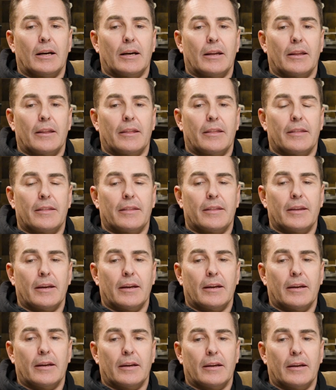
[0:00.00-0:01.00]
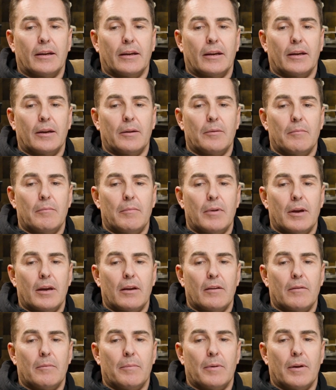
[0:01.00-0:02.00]
I think it may
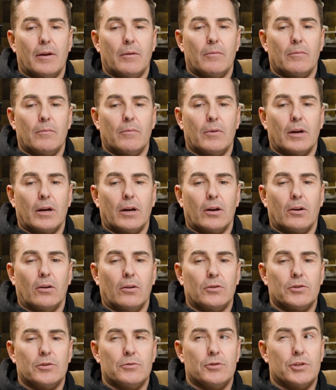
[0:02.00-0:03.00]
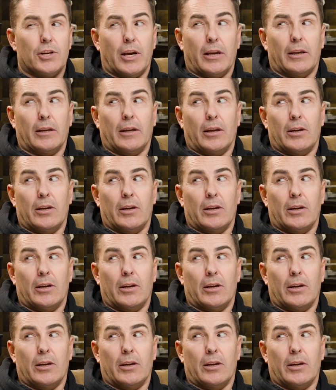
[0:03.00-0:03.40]
have been when I called you Jane